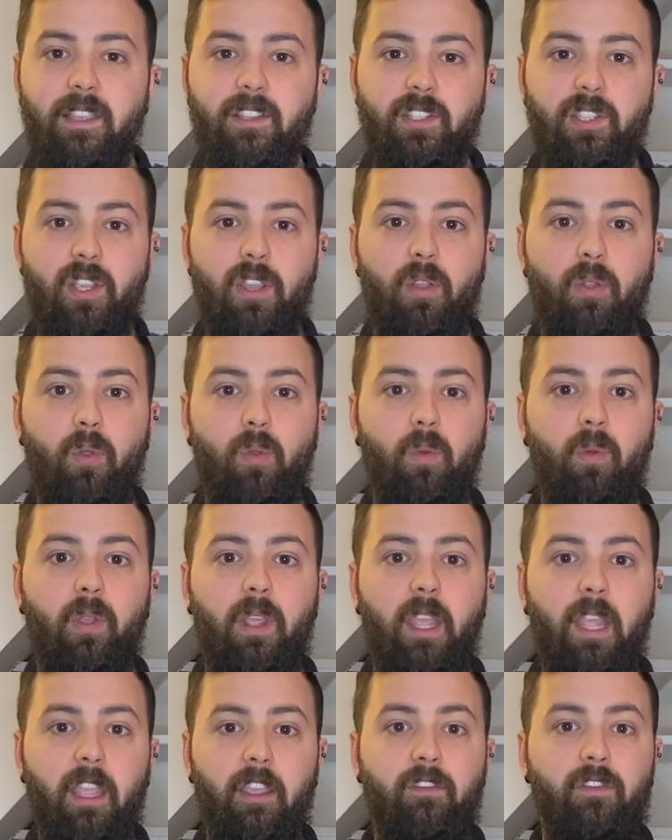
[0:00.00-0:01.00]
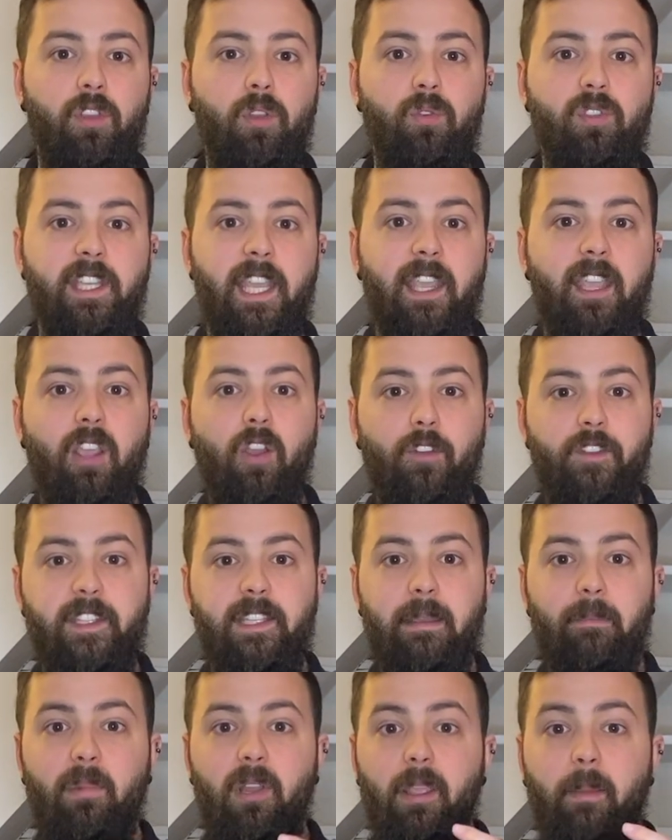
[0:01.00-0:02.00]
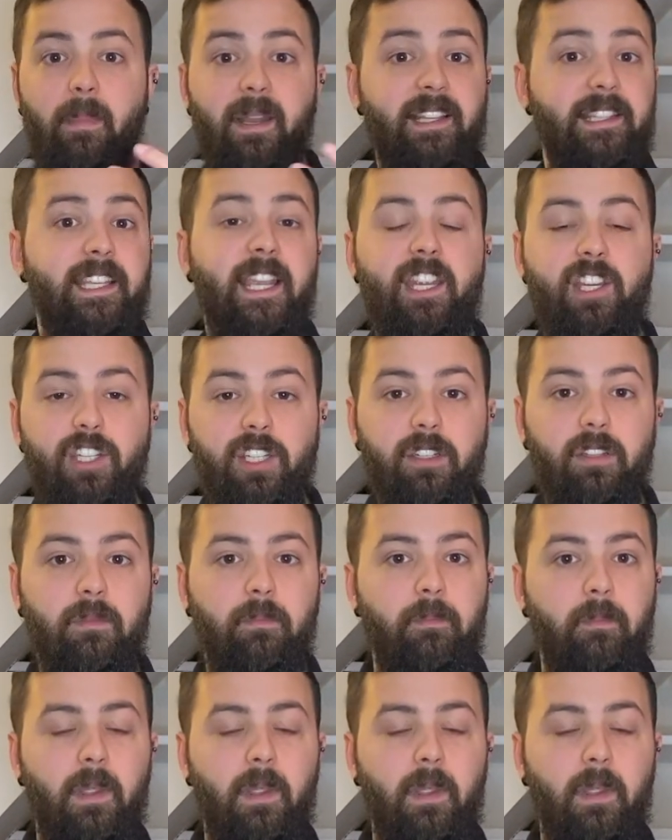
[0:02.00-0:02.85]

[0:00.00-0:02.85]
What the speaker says: So if you take a concept like meditation,